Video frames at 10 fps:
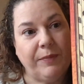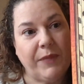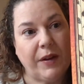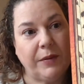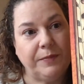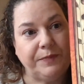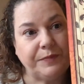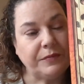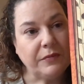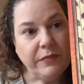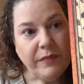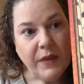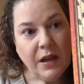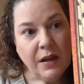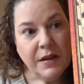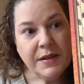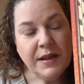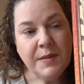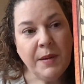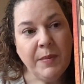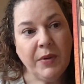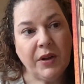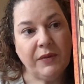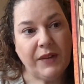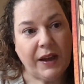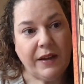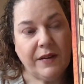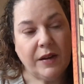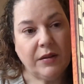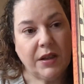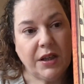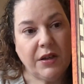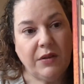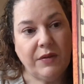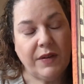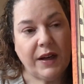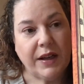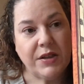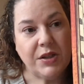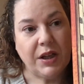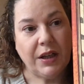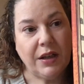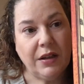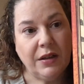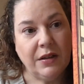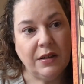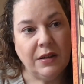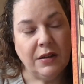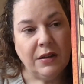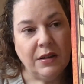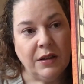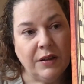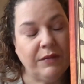So that's my book of days that I'm going to use for next year and